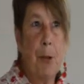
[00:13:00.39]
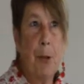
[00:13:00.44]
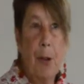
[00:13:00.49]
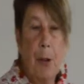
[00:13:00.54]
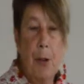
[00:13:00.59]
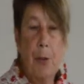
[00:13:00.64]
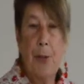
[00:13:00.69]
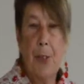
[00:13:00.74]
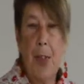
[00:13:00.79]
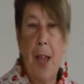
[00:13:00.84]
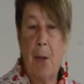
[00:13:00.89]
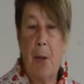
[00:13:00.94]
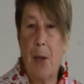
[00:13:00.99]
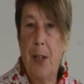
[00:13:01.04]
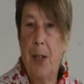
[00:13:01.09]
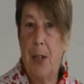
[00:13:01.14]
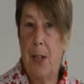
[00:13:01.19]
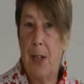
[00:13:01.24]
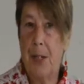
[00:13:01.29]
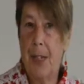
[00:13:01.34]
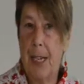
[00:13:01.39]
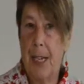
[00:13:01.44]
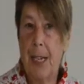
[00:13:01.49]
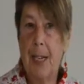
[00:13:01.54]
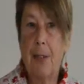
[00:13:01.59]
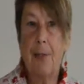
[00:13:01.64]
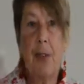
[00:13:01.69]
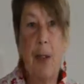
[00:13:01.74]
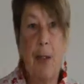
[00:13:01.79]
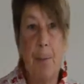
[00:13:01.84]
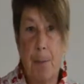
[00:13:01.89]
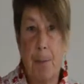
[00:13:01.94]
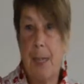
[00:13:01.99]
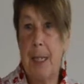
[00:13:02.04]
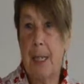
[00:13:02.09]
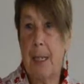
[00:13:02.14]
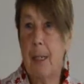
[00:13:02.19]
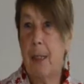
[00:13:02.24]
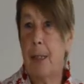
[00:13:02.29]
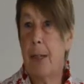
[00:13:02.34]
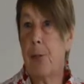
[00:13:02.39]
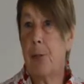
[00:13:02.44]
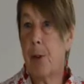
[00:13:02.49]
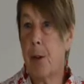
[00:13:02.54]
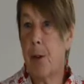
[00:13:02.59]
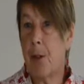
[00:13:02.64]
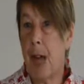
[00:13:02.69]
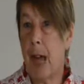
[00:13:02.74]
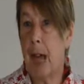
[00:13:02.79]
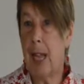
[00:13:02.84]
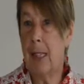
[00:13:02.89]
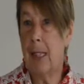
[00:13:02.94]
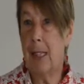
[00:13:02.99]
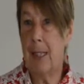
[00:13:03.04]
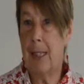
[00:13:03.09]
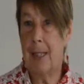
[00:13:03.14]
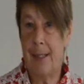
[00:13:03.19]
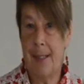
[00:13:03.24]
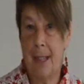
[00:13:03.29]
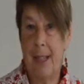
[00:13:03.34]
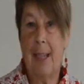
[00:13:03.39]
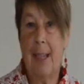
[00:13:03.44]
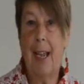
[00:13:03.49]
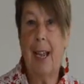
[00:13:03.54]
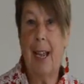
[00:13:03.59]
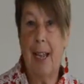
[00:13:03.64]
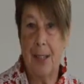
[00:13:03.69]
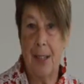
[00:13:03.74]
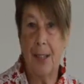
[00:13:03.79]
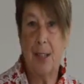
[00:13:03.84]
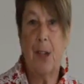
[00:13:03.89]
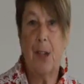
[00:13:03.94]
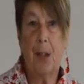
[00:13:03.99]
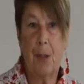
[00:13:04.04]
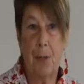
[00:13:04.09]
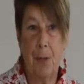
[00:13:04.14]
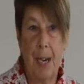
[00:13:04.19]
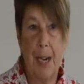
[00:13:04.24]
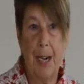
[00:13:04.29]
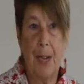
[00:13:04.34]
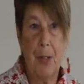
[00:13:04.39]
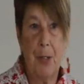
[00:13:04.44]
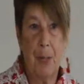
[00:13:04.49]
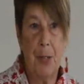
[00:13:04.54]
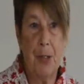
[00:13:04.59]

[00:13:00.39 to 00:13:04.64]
proof that we could give, particularly of Rhode Island, that has a rail